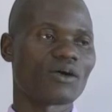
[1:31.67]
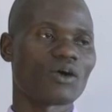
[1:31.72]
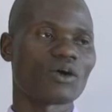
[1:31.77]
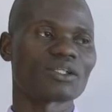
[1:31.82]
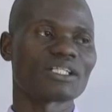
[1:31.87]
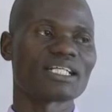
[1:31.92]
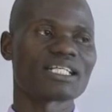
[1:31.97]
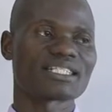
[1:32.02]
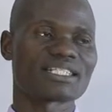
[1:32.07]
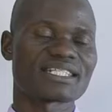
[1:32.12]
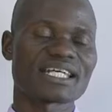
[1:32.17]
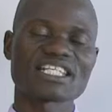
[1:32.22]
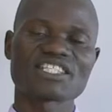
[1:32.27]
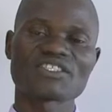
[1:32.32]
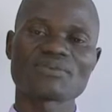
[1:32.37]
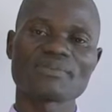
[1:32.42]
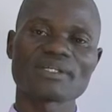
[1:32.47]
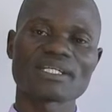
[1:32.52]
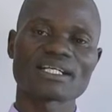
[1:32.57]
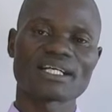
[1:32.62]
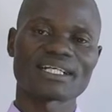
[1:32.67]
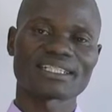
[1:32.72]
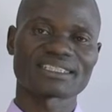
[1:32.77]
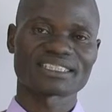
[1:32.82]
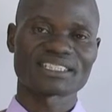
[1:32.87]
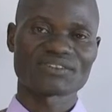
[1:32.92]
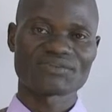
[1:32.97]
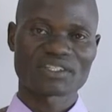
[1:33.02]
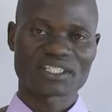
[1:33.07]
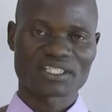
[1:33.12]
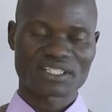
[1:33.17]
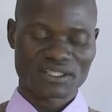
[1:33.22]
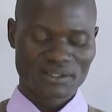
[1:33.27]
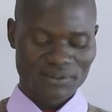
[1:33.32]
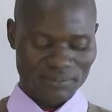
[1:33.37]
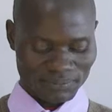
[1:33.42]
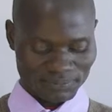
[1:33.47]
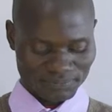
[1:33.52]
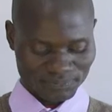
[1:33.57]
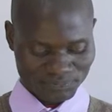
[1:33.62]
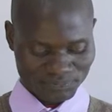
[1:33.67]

or the seismic activity,